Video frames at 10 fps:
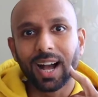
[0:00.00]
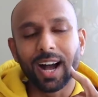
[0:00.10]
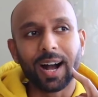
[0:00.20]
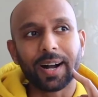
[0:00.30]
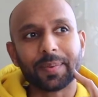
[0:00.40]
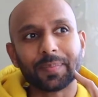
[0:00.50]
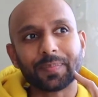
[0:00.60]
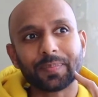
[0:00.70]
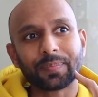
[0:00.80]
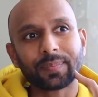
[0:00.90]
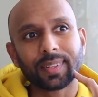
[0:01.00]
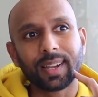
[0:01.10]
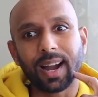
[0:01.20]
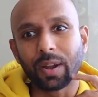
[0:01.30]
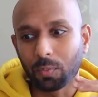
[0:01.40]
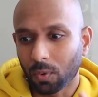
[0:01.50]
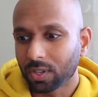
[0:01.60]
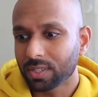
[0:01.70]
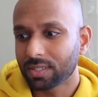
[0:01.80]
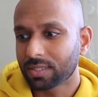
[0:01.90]
I
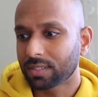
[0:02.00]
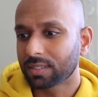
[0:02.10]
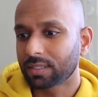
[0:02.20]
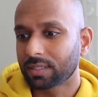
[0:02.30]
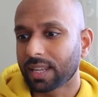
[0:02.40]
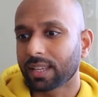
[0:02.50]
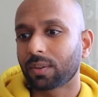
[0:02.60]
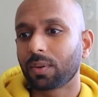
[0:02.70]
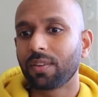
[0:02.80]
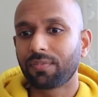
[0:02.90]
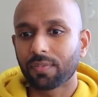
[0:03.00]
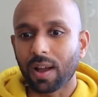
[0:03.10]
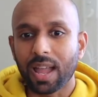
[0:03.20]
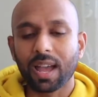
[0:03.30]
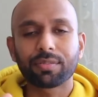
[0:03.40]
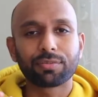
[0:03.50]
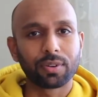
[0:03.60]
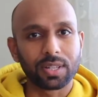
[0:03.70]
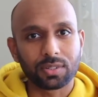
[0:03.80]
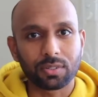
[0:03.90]
was like, if I have
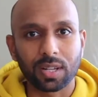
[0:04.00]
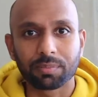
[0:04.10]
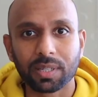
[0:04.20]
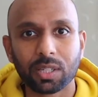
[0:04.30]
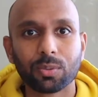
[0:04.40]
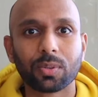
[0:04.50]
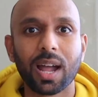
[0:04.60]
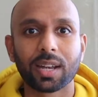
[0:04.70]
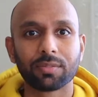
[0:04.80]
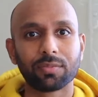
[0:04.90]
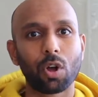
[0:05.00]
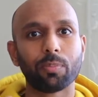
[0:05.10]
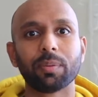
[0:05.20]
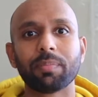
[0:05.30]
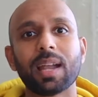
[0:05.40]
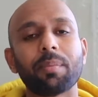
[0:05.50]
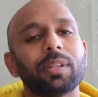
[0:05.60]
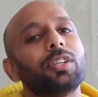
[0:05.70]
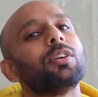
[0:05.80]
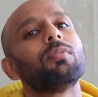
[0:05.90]
friends around me who kind of open me up
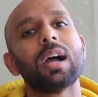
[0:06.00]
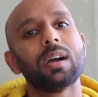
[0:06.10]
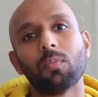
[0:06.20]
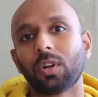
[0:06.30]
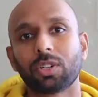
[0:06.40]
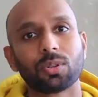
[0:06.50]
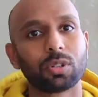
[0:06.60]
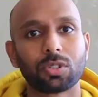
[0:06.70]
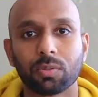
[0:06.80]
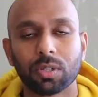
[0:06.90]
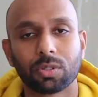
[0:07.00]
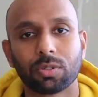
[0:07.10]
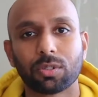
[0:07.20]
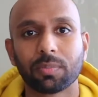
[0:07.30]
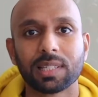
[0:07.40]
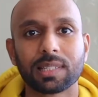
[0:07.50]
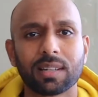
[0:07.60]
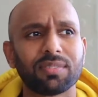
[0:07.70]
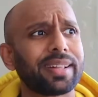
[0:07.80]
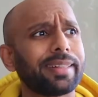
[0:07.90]
and, you know, want to talk to me and
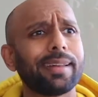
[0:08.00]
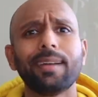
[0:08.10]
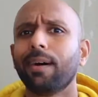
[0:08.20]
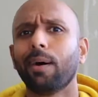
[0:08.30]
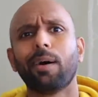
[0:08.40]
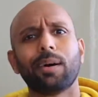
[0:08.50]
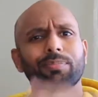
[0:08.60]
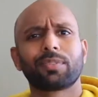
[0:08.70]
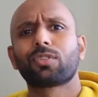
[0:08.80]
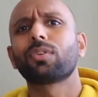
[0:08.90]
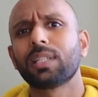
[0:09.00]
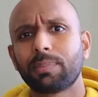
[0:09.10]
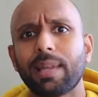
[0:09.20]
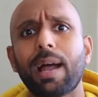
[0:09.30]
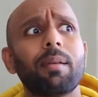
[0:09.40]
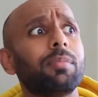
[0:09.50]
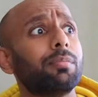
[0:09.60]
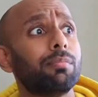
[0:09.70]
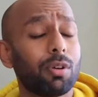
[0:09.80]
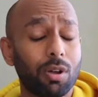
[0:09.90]
stuff like that, oh, trust me,
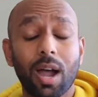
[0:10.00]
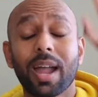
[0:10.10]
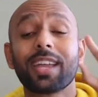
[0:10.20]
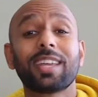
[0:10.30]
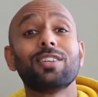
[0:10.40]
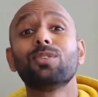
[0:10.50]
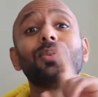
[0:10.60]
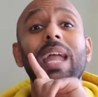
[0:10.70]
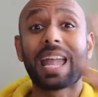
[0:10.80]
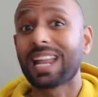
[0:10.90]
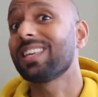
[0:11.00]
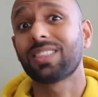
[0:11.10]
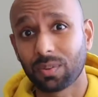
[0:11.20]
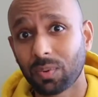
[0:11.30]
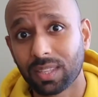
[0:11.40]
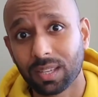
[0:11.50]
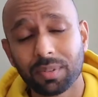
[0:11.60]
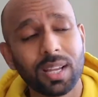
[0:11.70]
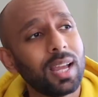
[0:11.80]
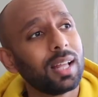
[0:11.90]
I can do anything with
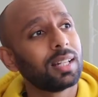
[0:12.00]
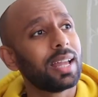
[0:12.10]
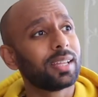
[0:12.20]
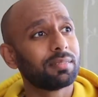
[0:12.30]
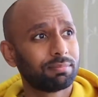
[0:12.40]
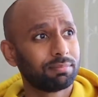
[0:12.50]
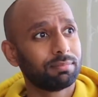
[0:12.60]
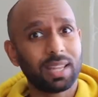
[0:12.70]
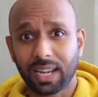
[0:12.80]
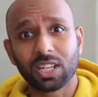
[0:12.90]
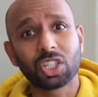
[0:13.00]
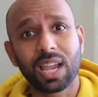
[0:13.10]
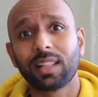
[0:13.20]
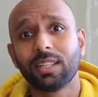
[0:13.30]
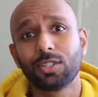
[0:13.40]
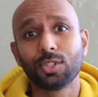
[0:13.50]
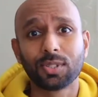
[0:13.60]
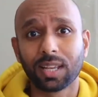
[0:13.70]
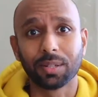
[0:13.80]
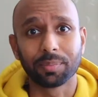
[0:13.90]
them. Like, any challenge you
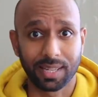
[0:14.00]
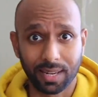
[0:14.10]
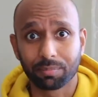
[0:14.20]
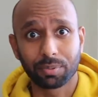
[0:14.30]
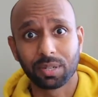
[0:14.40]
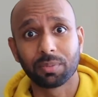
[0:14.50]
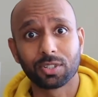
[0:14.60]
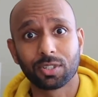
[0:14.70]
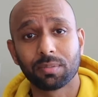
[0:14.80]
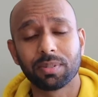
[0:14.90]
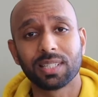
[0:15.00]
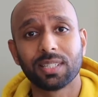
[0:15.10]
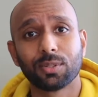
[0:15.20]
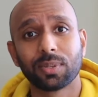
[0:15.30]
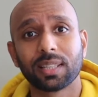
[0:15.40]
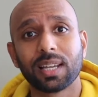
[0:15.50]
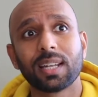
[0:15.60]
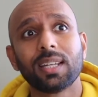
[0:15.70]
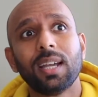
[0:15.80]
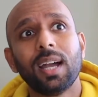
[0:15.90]
tell me, and I'm pretty much going to be doing that.